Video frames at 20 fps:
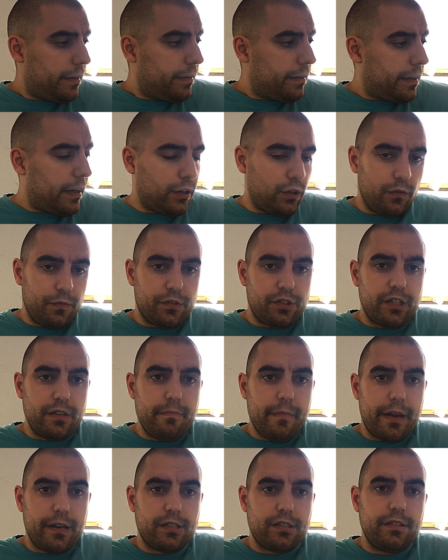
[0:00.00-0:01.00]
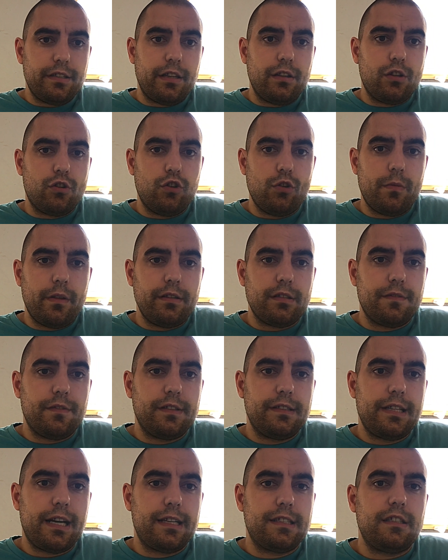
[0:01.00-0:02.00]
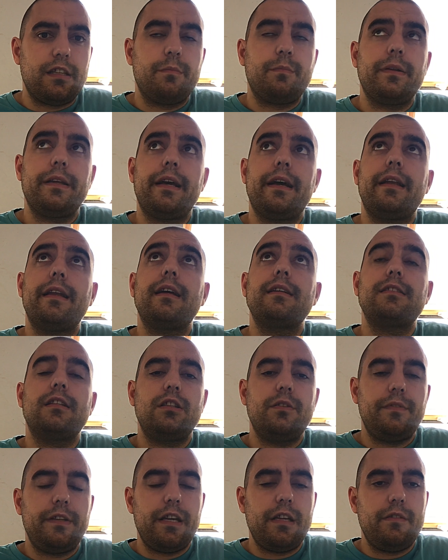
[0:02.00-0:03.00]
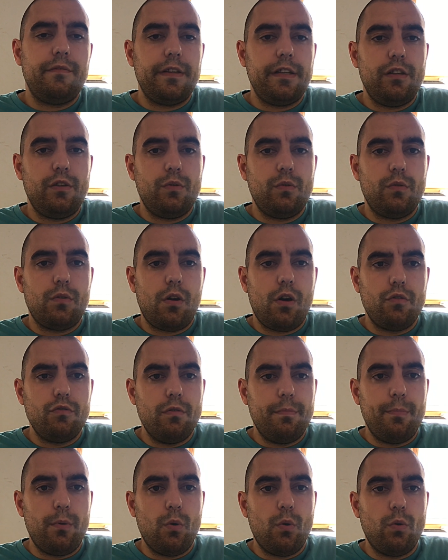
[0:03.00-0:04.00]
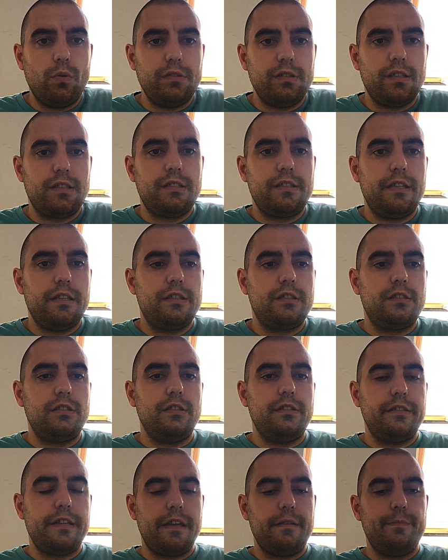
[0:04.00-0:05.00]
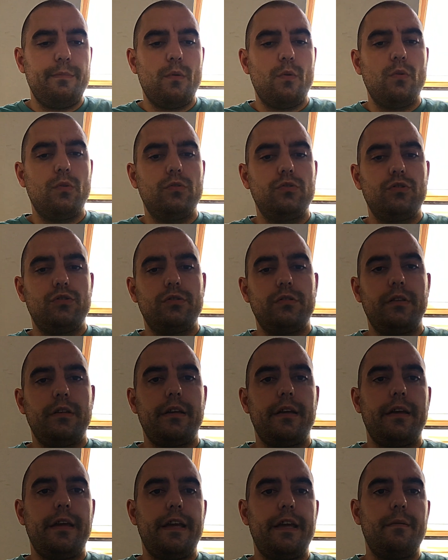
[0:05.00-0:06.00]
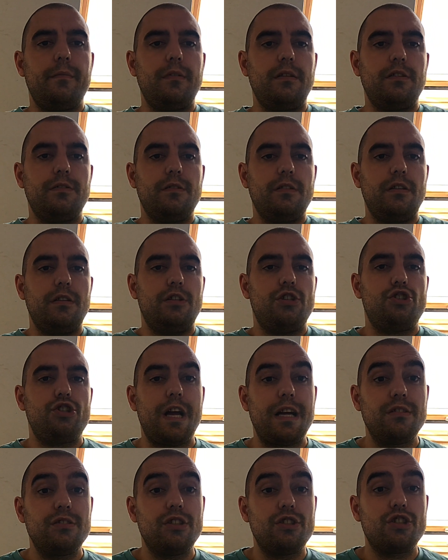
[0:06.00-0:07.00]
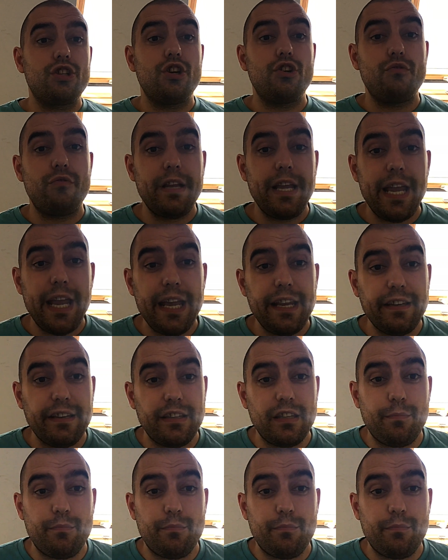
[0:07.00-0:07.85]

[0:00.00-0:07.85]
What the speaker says: I'd love to see Maddison at the club. He's a fantastic player, like I said the other day in the video. On the board, his assists, his dead balls, his chances created in the